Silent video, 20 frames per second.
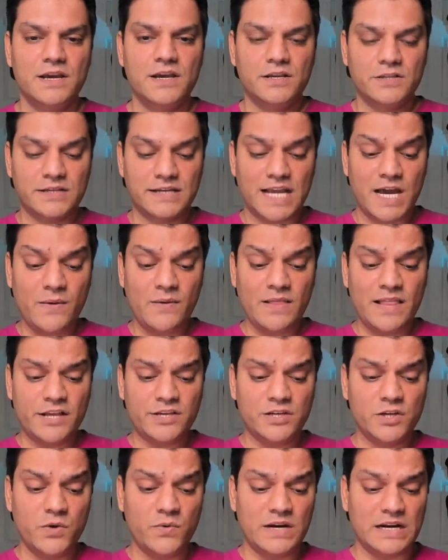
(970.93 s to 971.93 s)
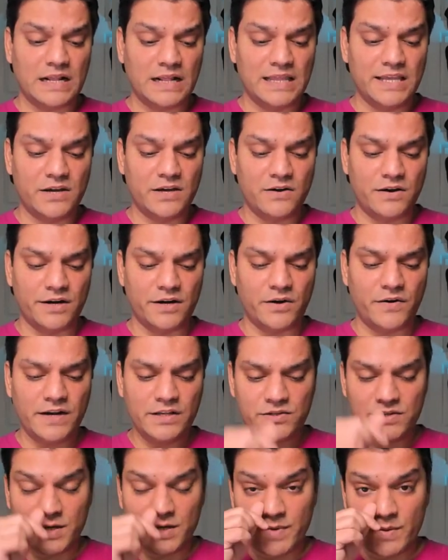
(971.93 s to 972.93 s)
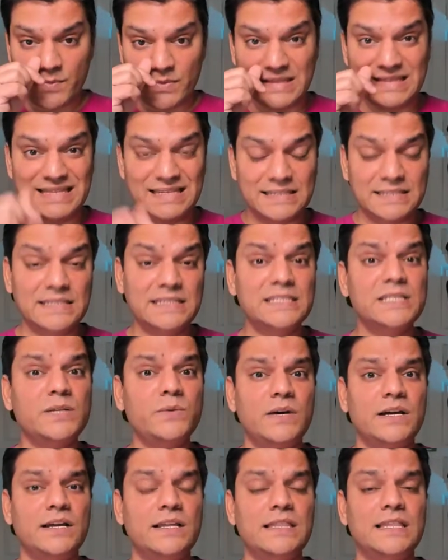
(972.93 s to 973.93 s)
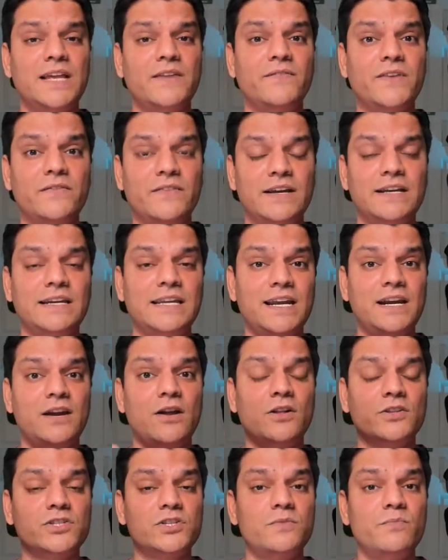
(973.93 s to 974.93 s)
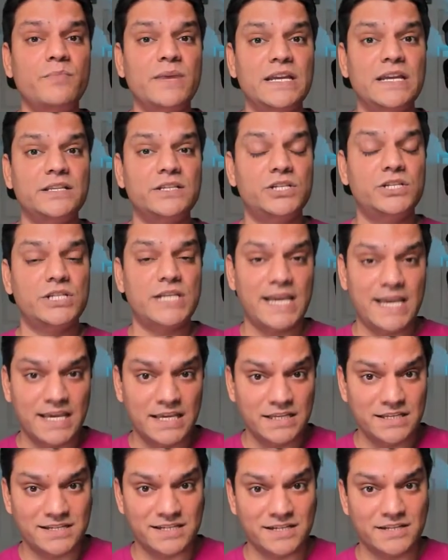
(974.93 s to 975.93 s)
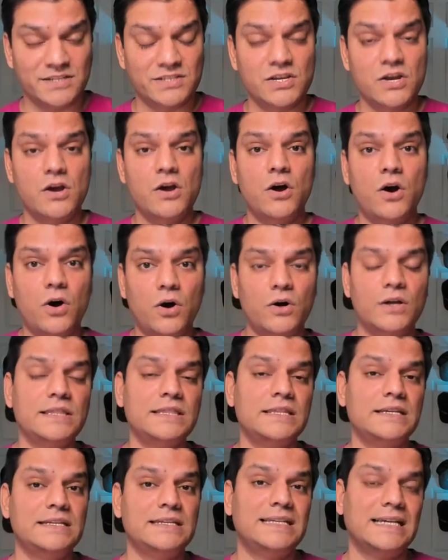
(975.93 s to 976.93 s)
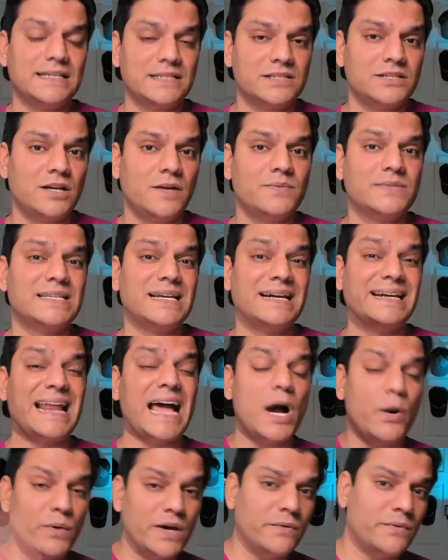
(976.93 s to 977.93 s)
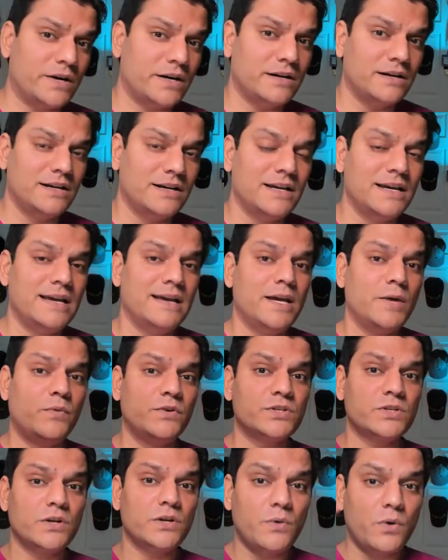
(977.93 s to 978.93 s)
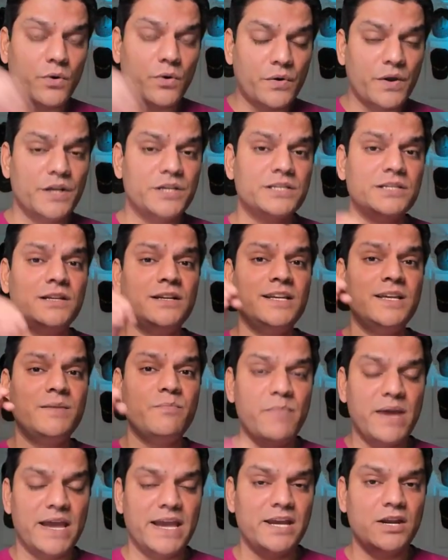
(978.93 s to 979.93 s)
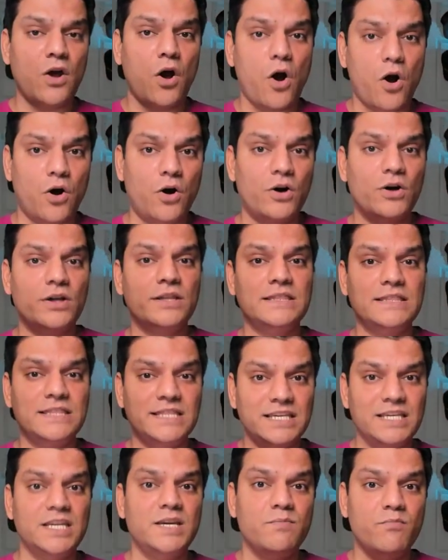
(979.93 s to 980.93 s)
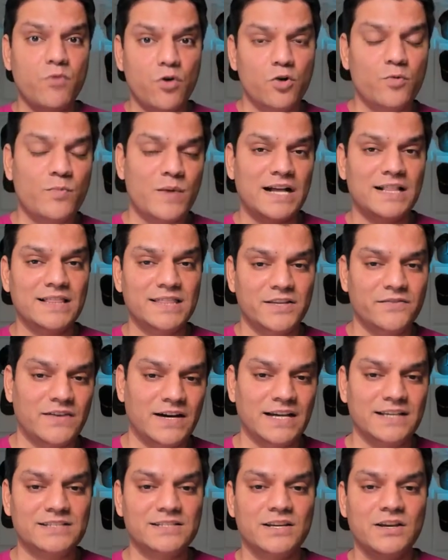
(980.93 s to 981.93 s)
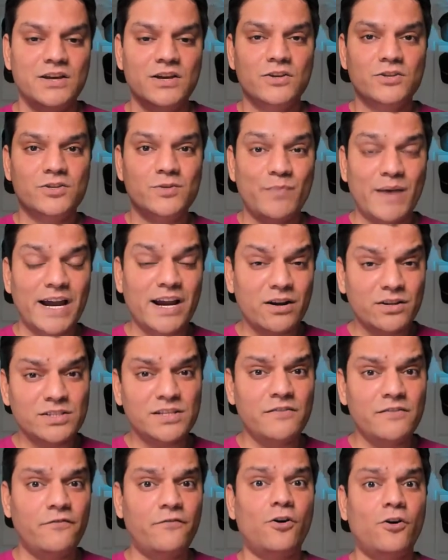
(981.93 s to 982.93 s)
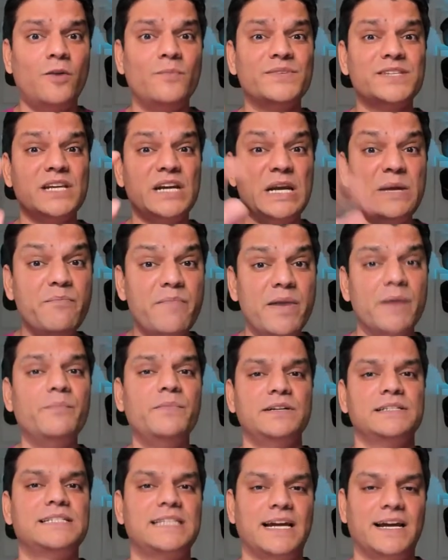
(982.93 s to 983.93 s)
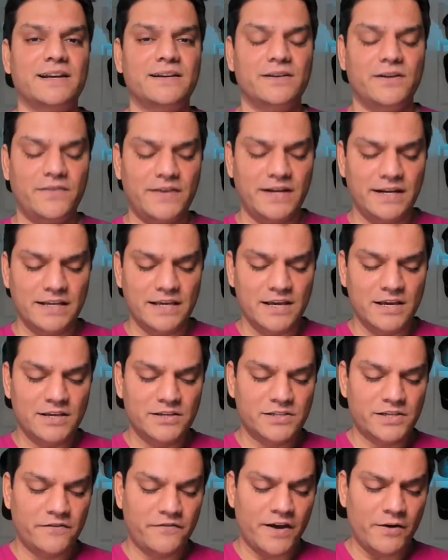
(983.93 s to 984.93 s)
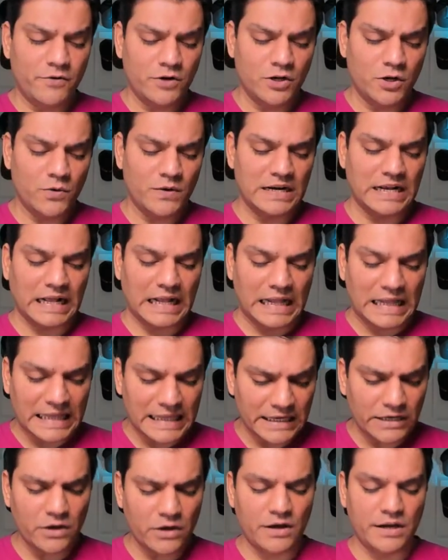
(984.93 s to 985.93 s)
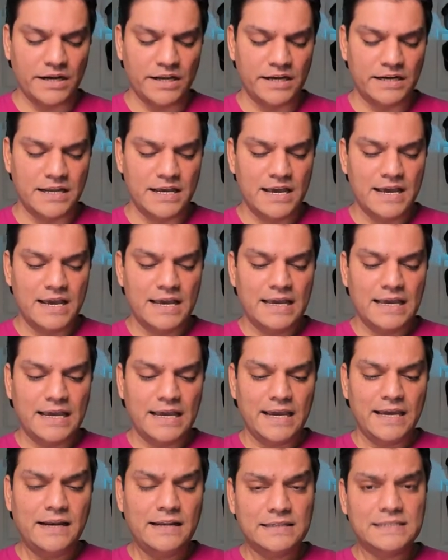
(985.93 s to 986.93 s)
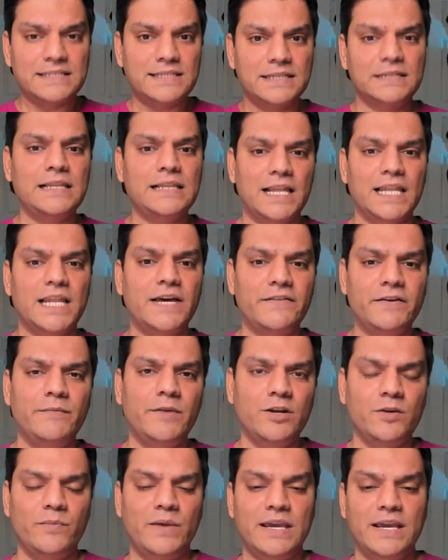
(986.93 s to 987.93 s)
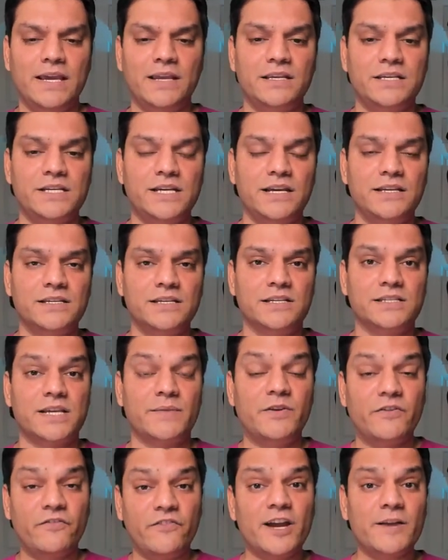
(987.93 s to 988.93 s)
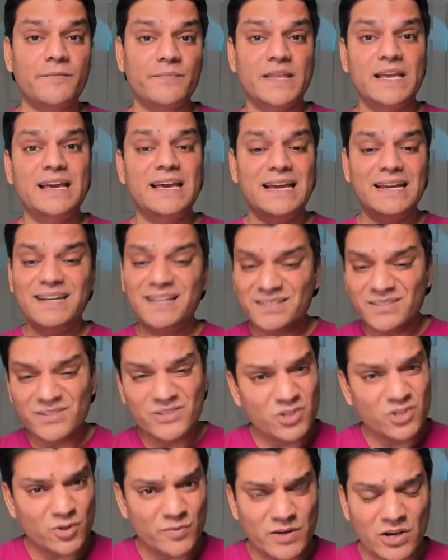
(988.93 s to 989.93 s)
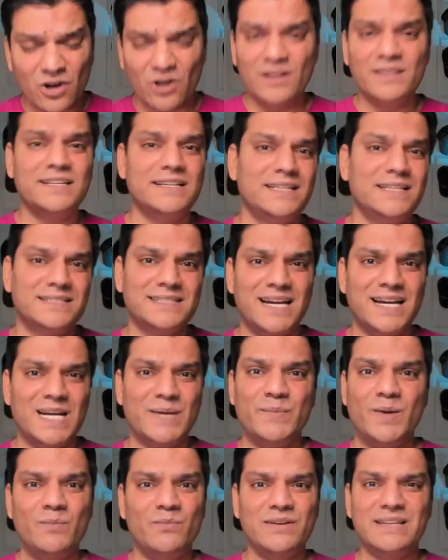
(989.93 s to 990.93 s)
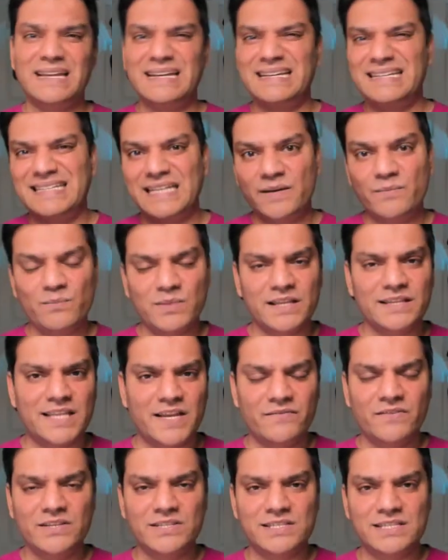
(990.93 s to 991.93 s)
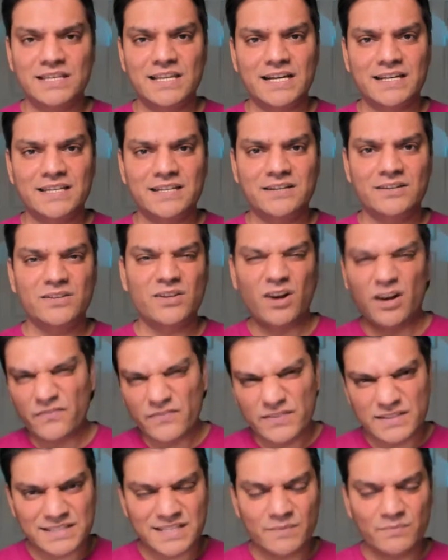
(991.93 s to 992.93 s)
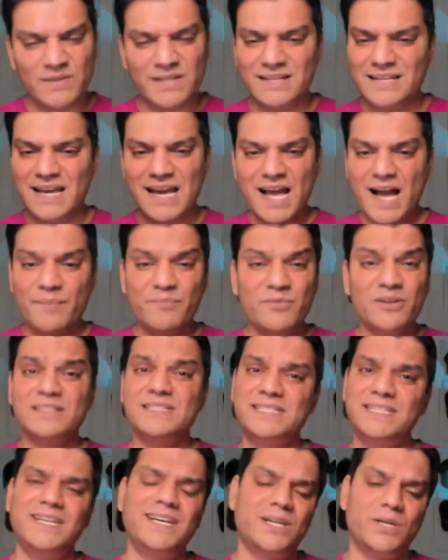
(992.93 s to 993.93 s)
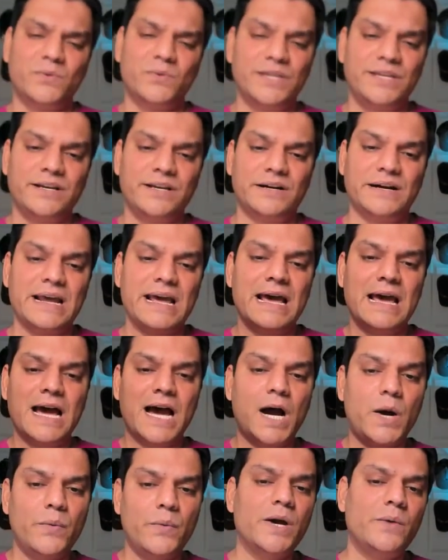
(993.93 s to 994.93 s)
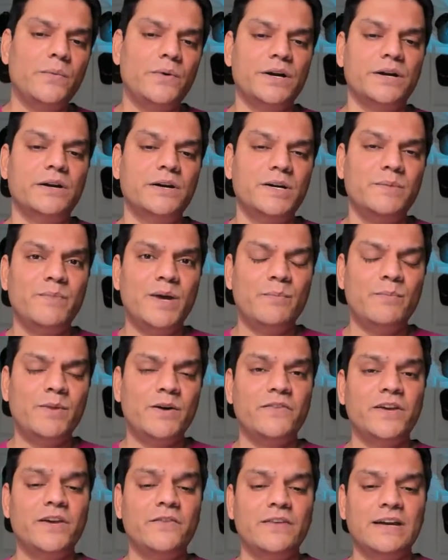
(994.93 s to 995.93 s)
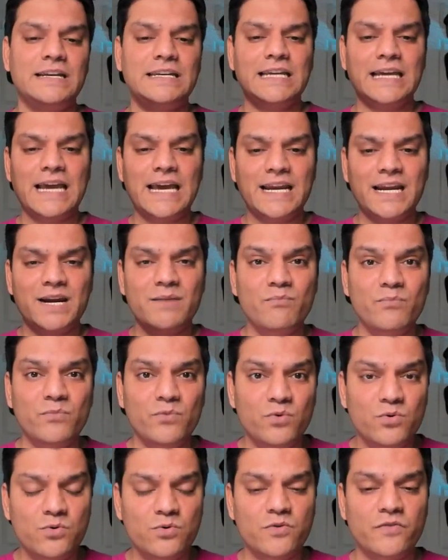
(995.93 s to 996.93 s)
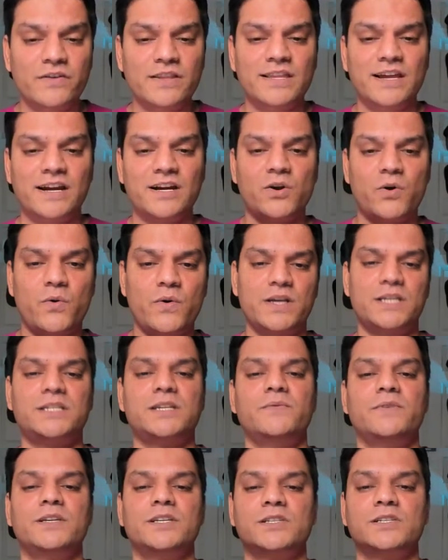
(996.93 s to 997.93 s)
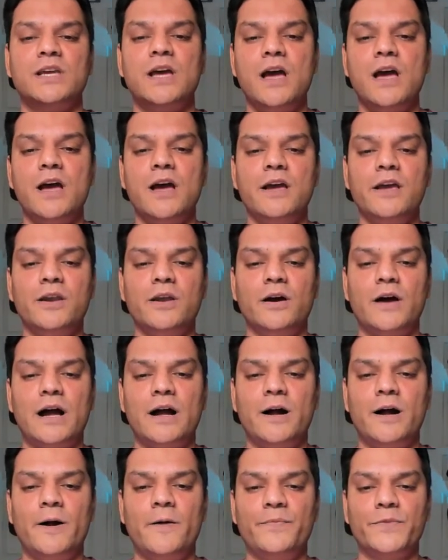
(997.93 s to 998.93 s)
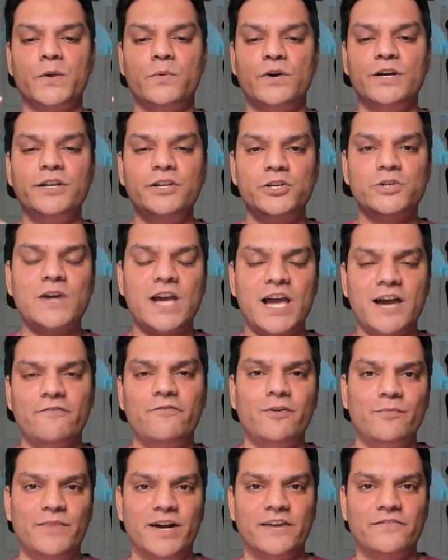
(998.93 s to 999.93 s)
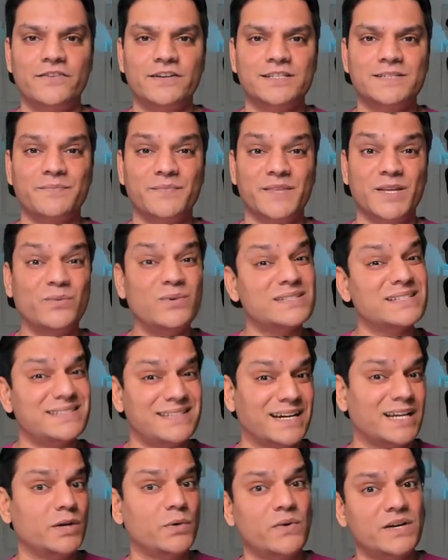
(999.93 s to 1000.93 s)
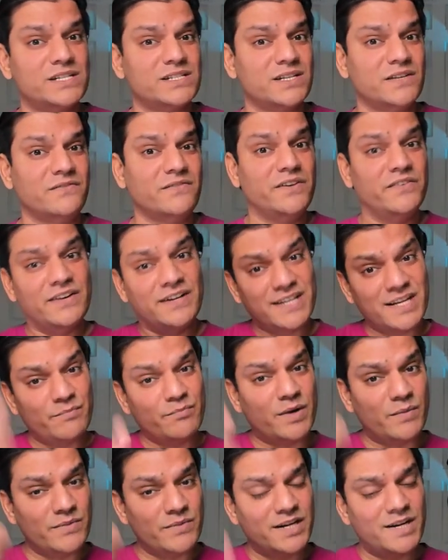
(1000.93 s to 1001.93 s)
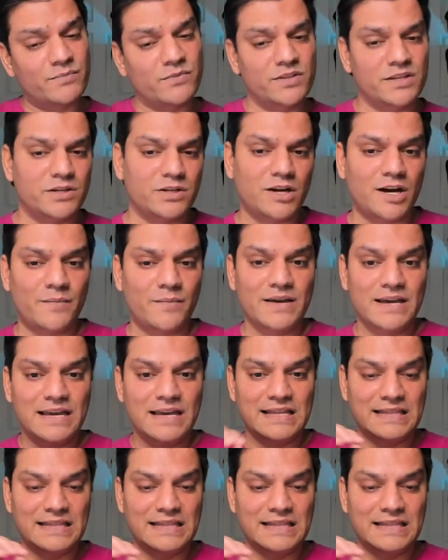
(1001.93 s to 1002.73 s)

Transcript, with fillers: So now we'll actually go and click on it. All right, so remember, this is the one that we went ahead and also made changes on the desktop side. However, it was originally made on the mobile device. So Microsoft Forms remembers that, all right? So if I were to go and click on it, it is still allowing me to make any changes. I mean, in fact, it doesn't show me all the design. Remember that template that we selected, the office template? I'm not seeing it over here. However, remember we went ahead and moved that question, which is, you know, um, what did you have for breakfast? Was the second question. We went and bumped it up to the top.